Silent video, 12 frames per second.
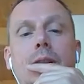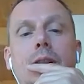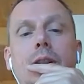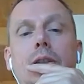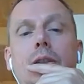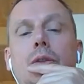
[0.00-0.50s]

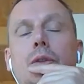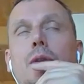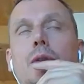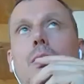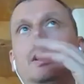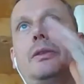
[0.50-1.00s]
two
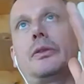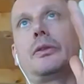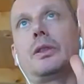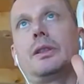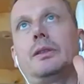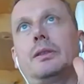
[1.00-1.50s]
different
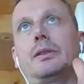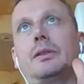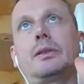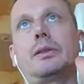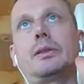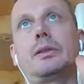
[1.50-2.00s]

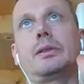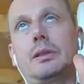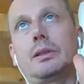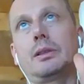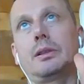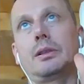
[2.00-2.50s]

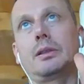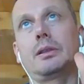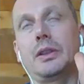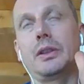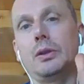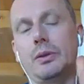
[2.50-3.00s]
uh,
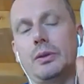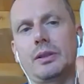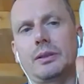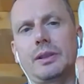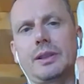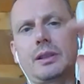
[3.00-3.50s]
views on
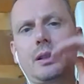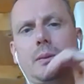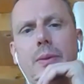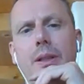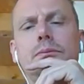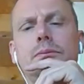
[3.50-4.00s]
this
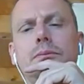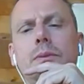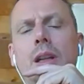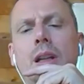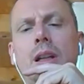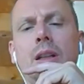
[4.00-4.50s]
topic.
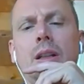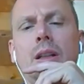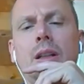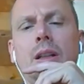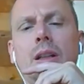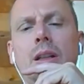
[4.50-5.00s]

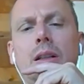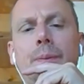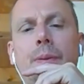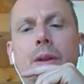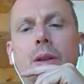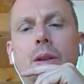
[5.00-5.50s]

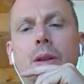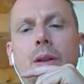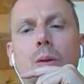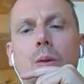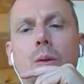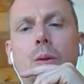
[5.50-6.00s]
Um, one
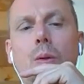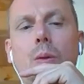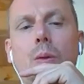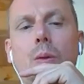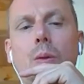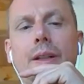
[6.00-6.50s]
is
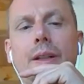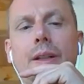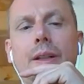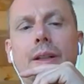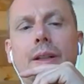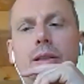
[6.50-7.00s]
that,
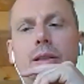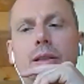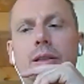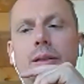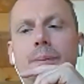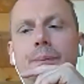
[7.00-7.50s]

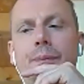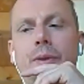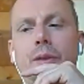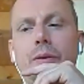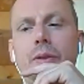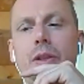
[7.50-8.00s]
um, the
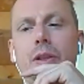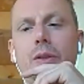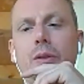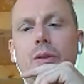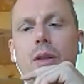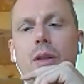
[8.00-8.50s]
view
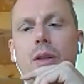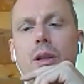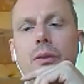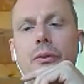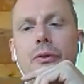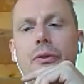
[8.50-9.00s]

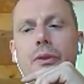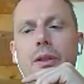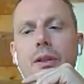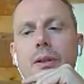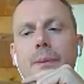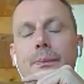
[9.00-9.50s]
of
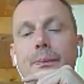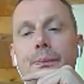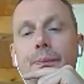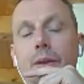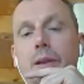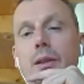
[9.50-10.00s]
um,
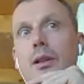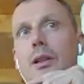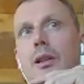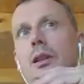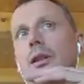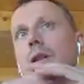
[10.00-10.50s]

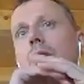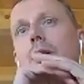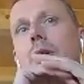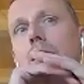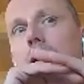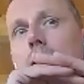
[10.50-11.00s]
what's
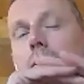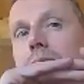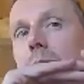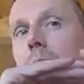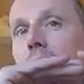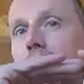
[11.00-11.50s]
the market
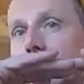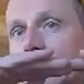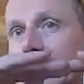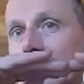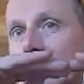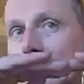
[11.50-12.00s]

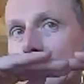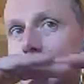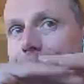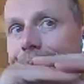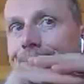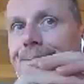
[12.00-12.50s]
scale
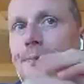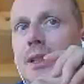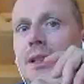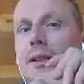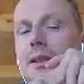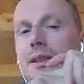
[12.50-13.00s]
in
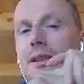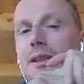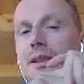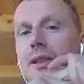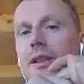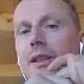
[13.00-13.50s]
this
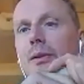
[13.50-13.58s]
industry.